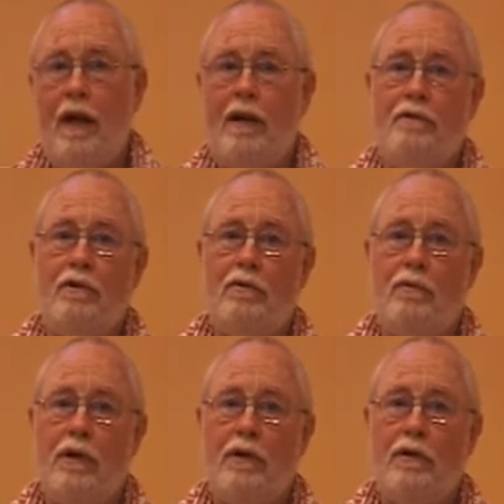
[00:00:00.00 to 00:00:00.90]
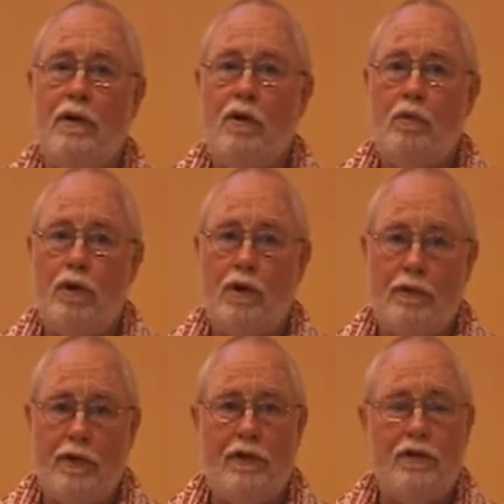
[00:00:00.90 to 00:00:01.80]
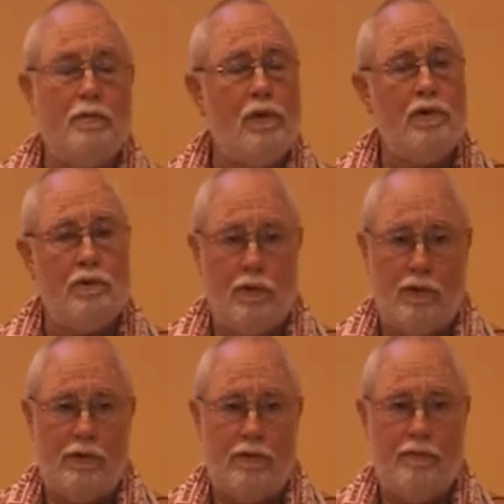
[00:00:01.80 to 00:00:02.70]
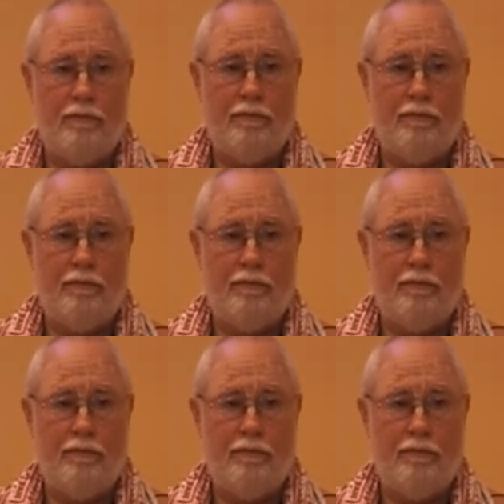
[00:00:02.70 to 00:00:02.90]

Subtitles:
behavior or what are religious principles.